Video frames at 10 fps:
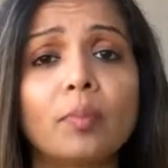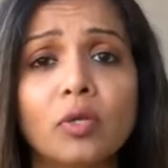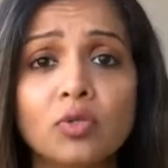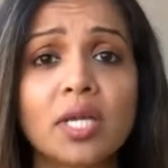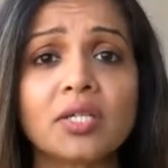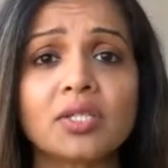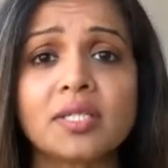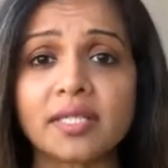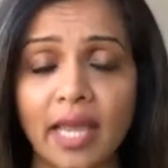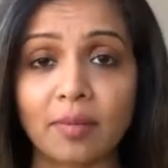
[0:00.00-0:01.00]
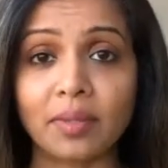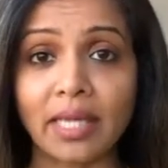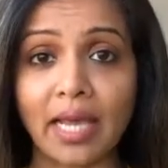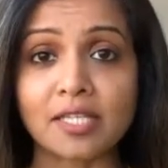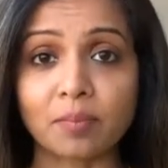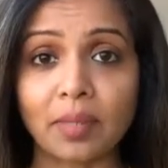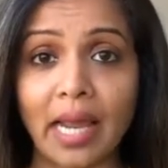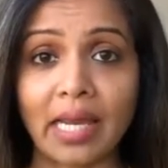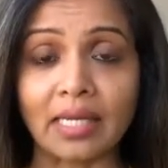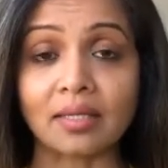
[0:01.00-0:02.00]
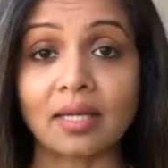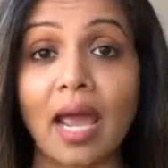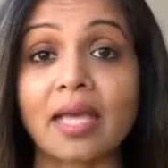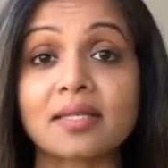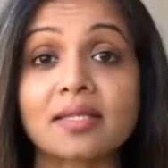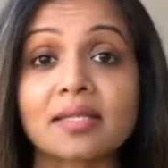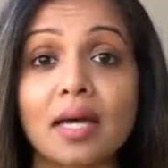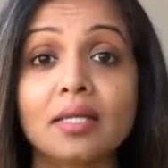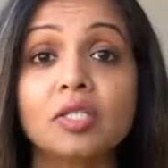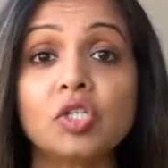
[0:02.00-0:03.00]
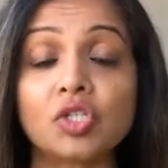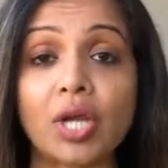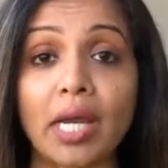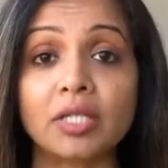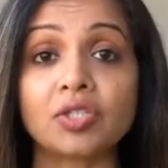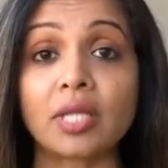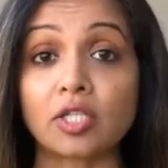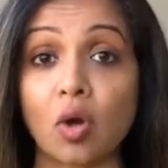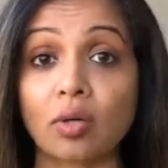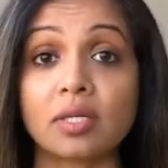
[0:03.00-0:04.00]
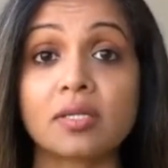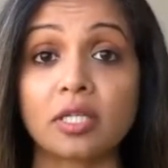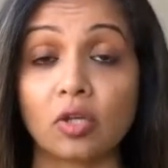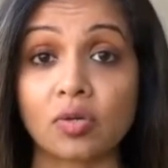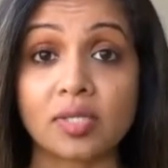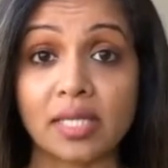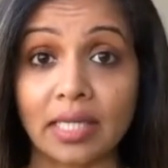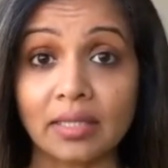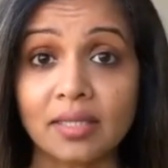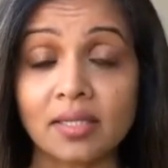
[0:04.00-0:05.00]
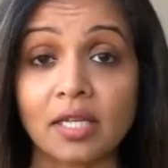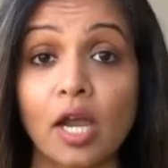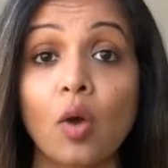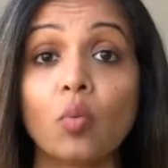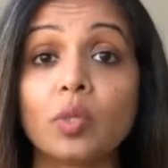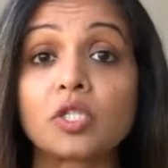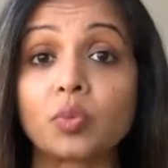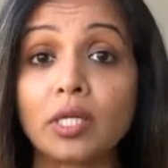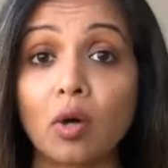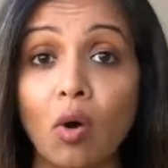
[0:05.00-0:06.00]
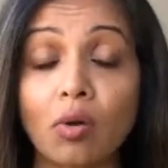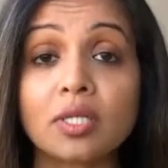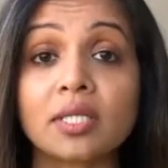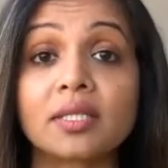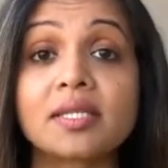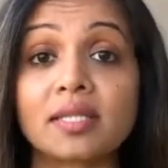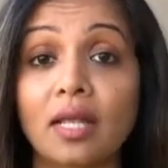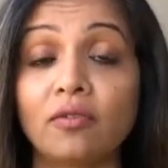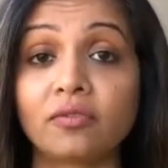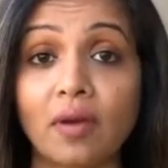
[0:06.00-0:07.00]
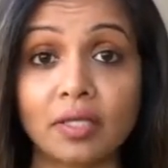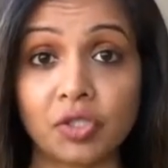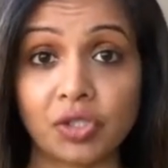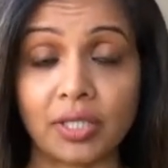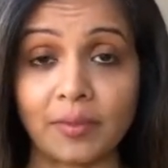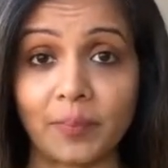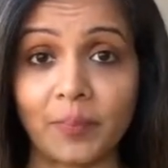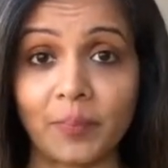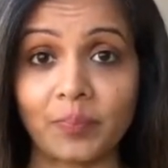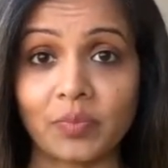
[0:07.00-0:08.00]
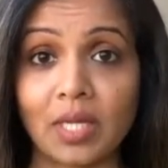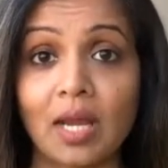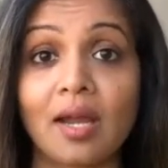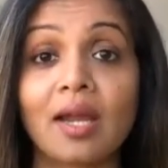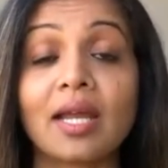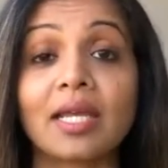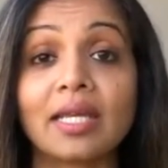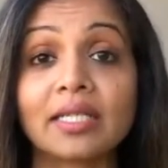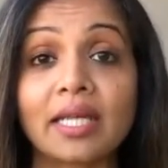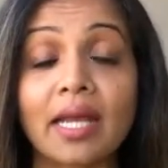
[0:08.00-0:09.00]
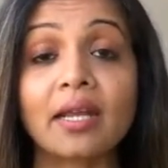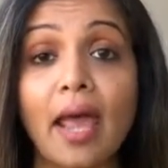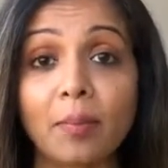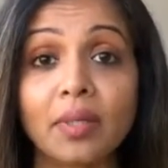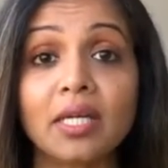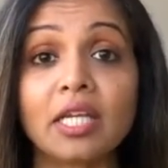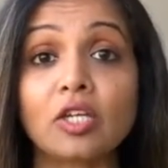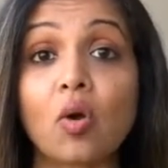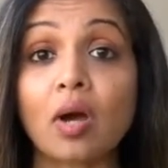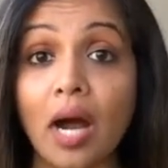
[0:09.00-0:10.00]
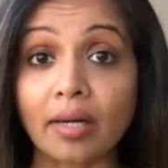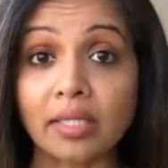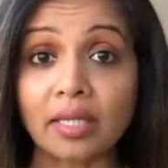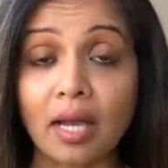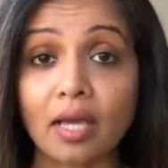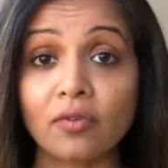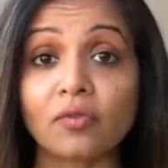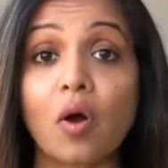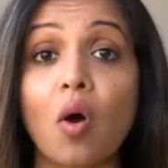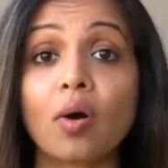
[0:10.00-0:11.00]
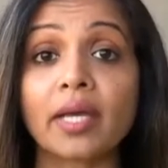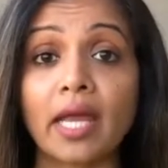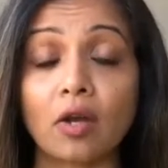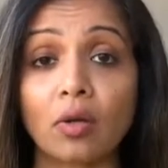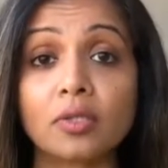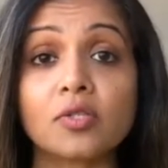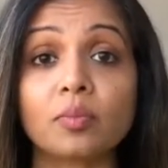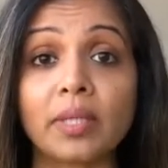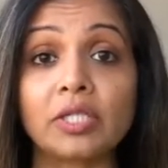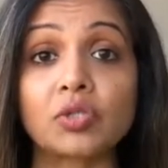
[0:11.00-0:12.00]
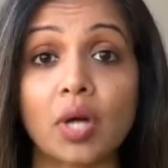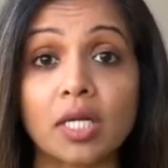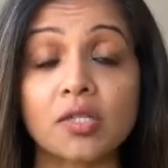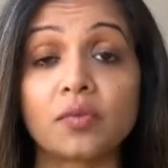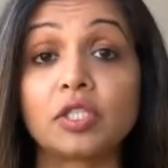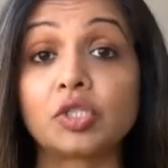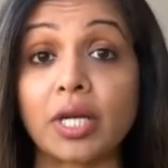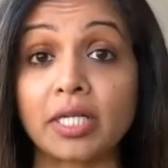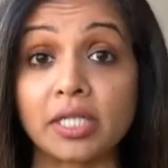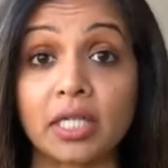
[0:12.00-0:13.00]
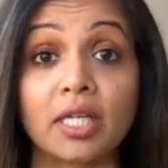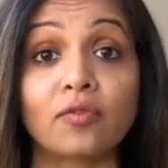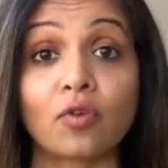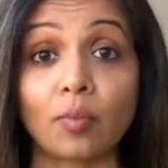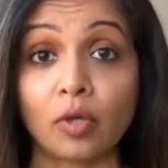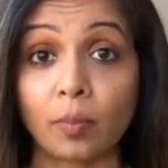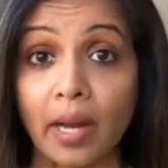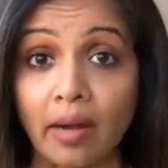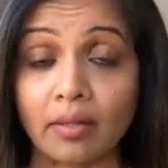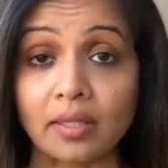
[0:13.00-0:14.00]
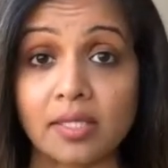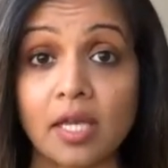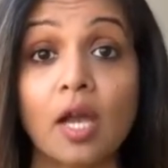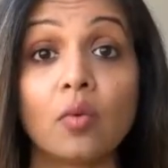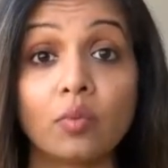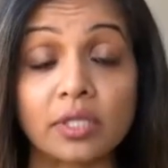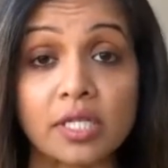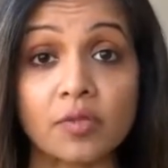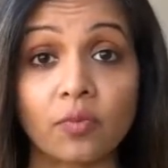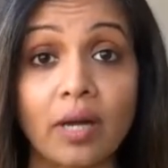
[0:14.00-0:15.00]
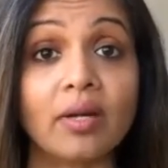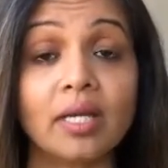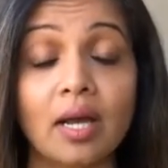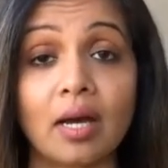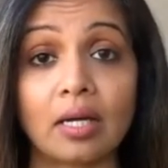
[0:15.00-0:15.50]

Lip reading: mutations can be explained as a sudden change that occurs in your cells, which will alter the cell function. It can happen in your current life or can also be transferred genetically from your parents, which is very